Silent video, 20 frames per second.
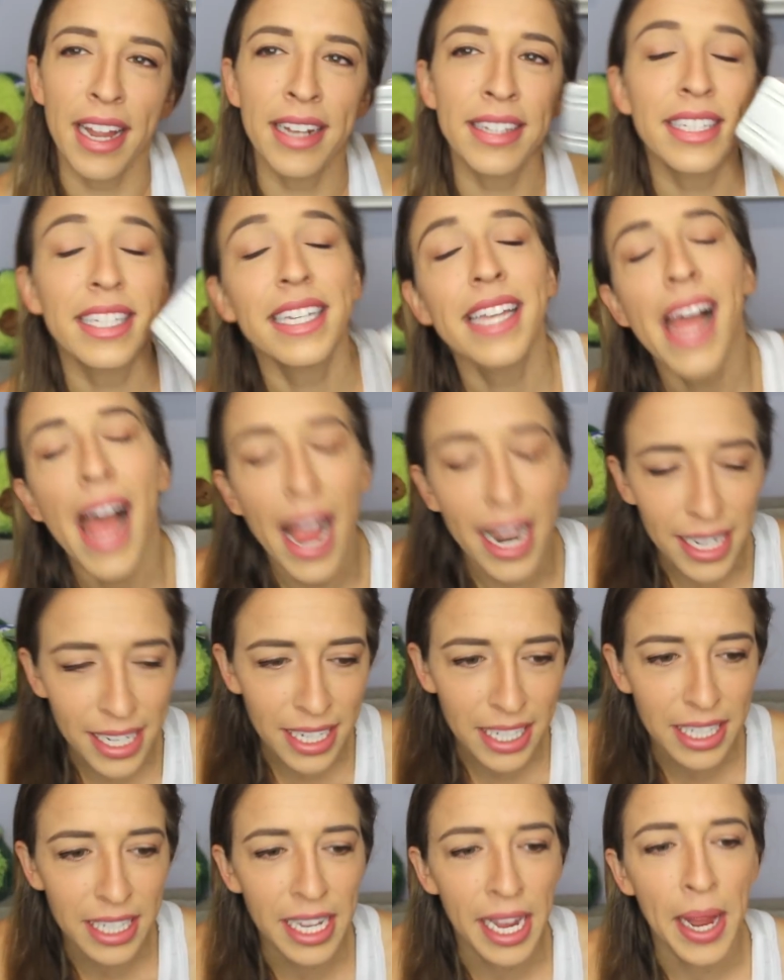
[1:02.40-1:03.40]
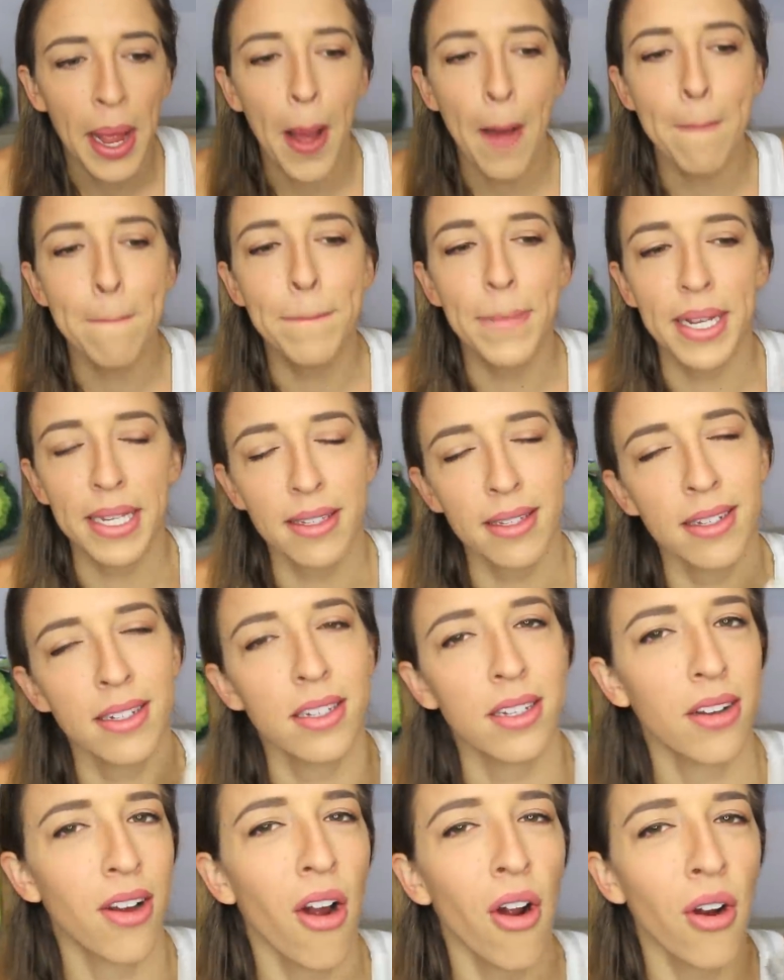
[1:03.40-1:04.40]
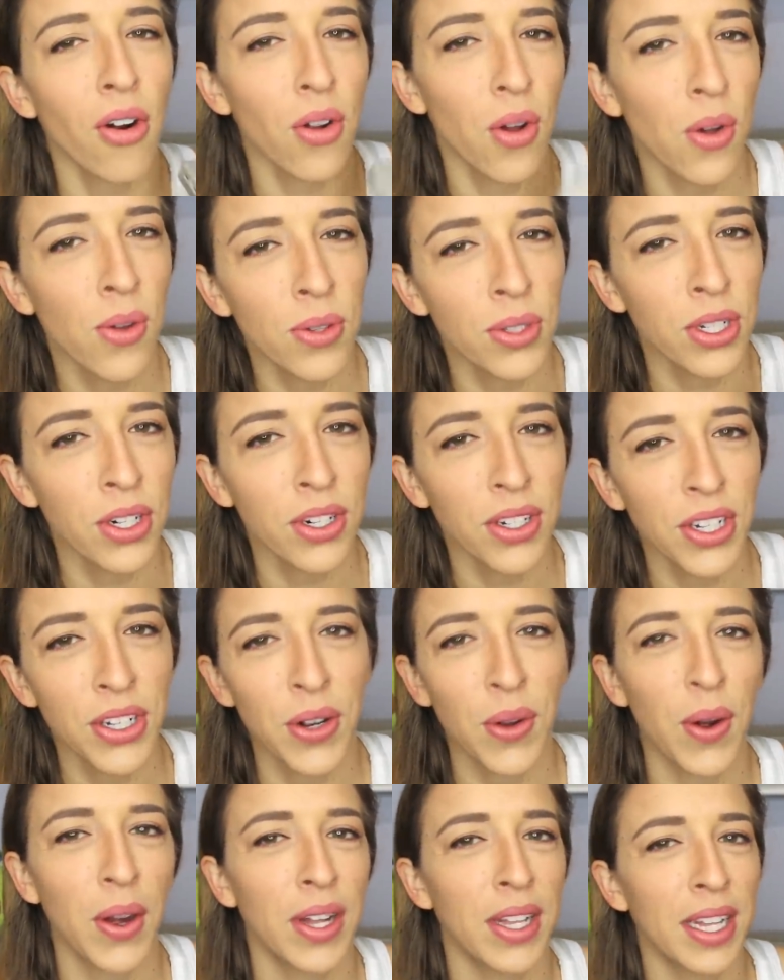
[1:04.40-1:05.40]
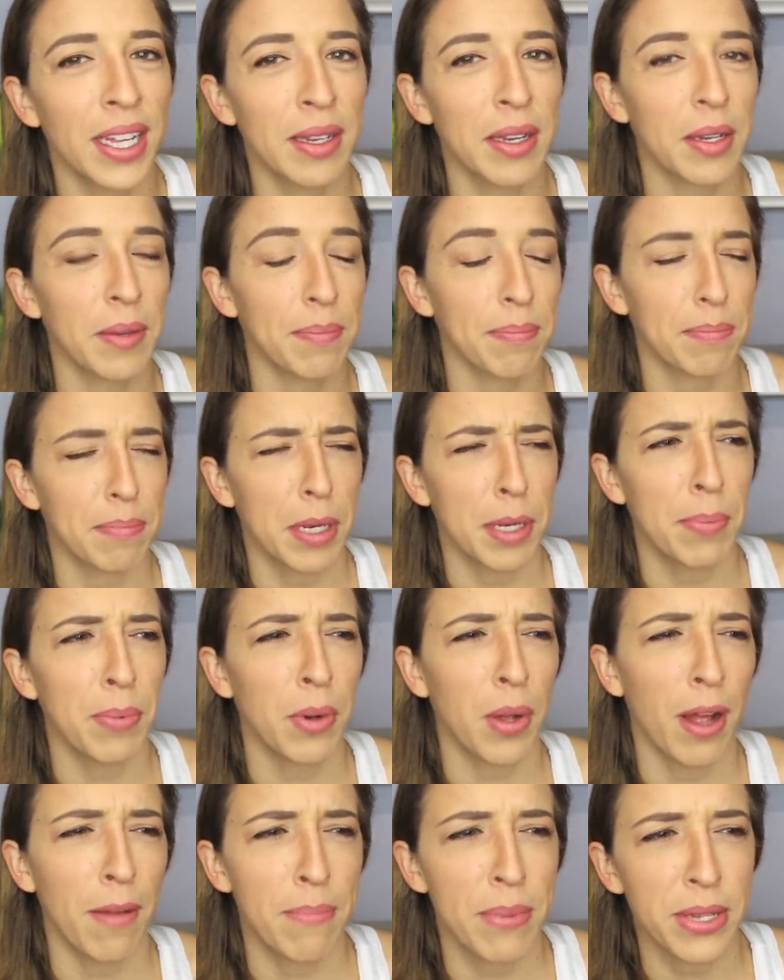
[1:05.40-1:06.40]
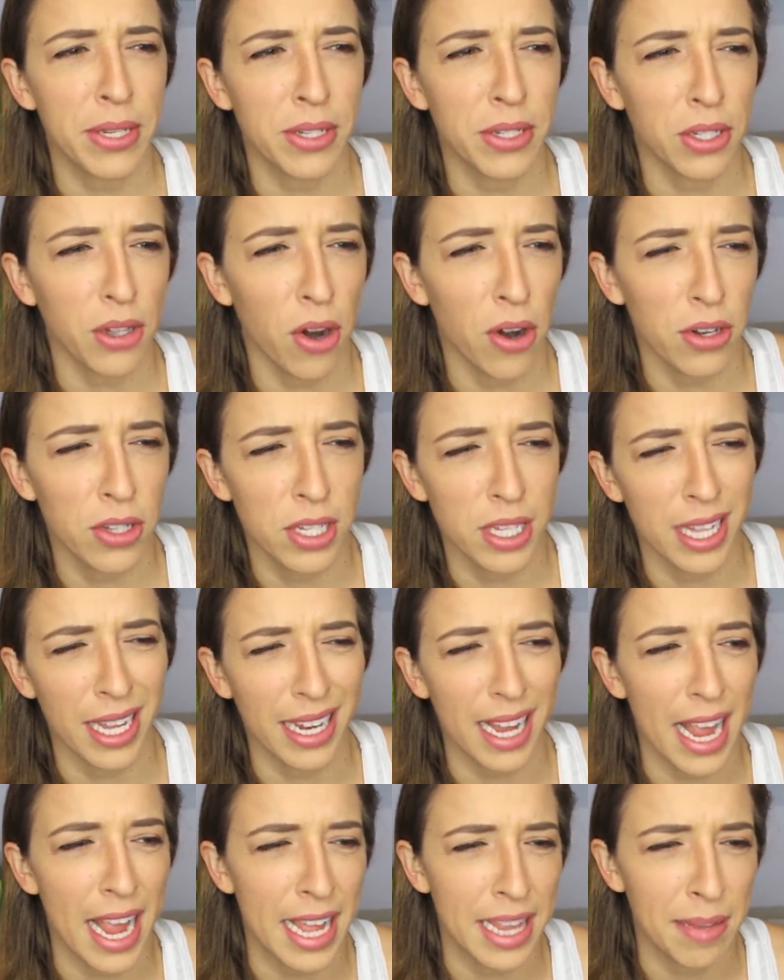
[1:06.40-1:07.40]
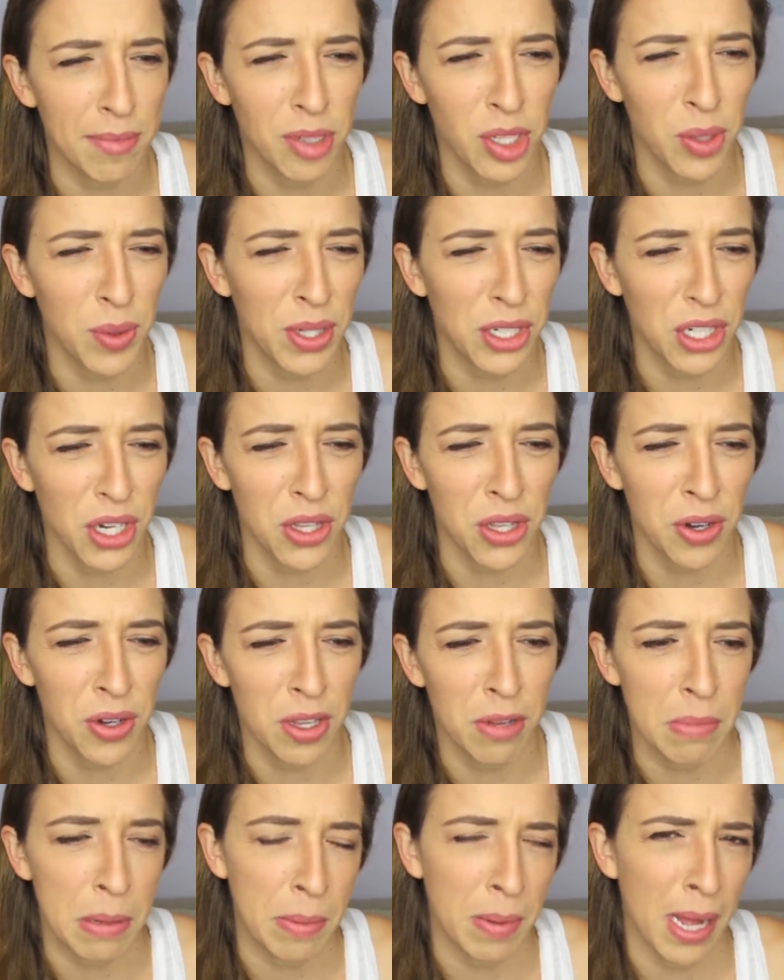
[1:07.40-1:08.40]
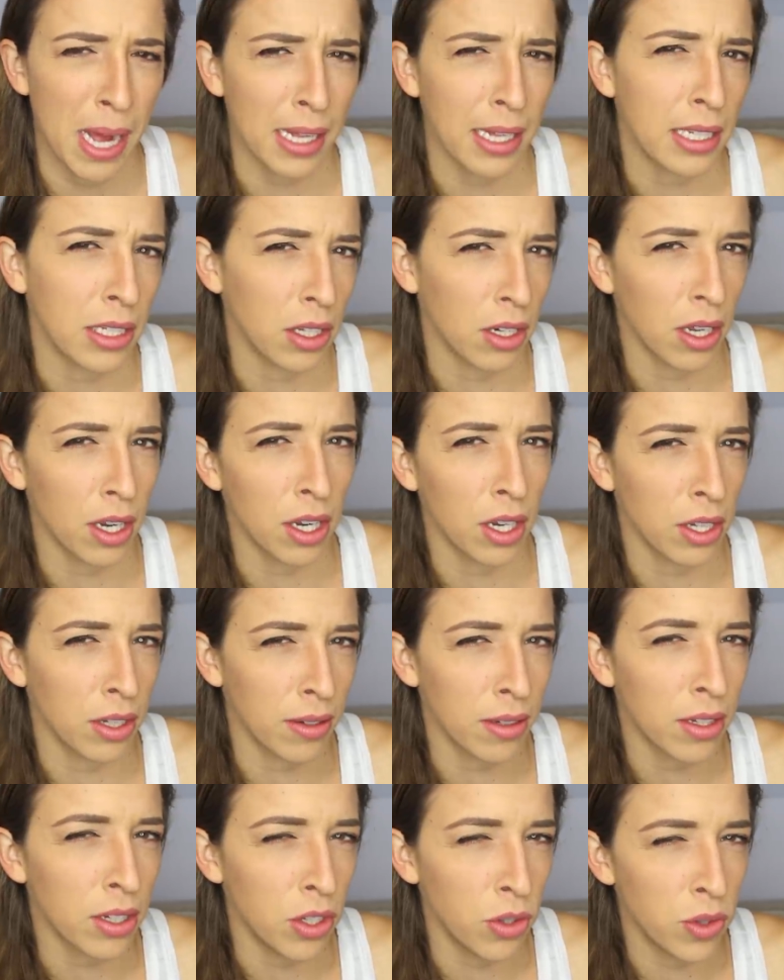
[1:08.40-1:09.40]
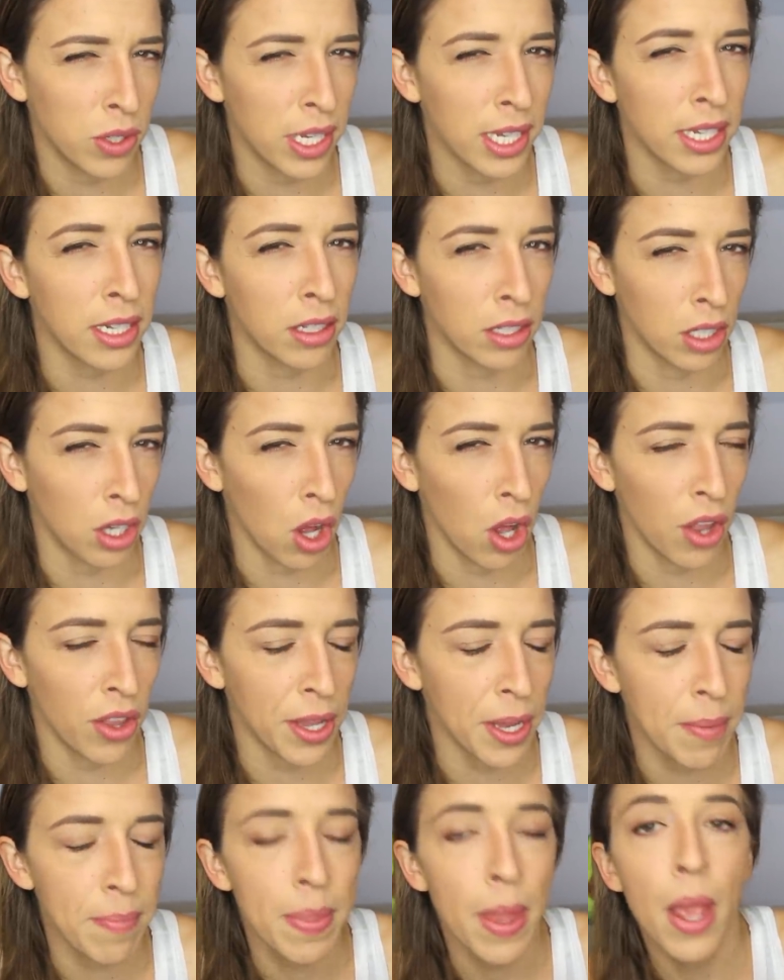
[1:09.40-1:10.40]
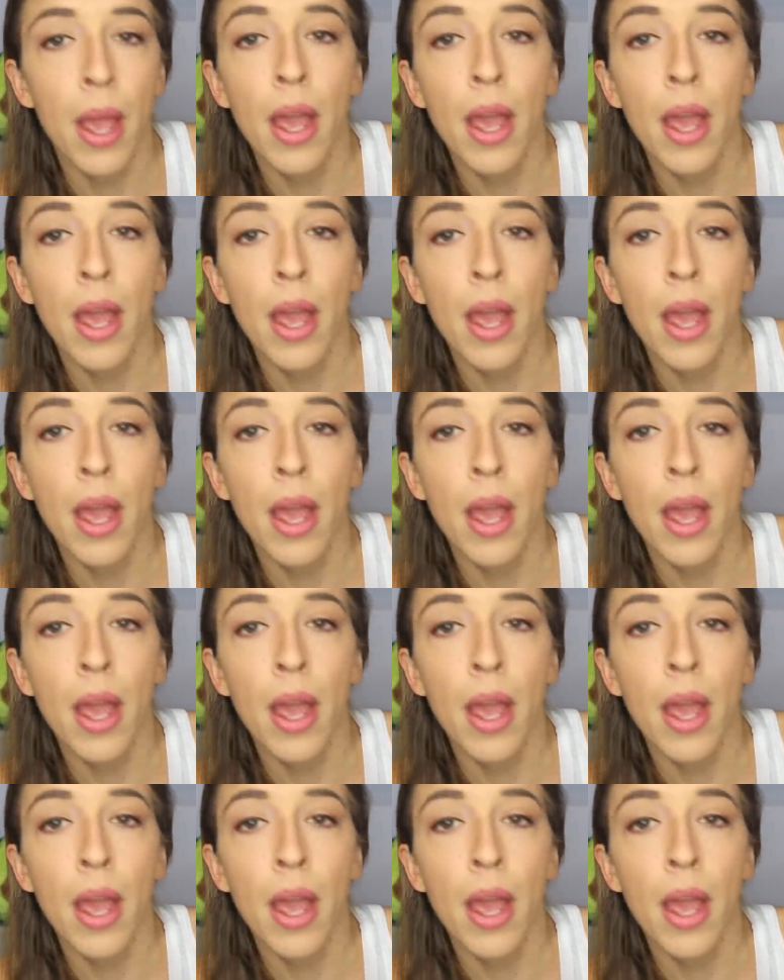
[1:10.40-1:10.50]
It's technically a business card holder. You know how like people have business cards and like hand them to each other and then people act like they're gonna use it and call them?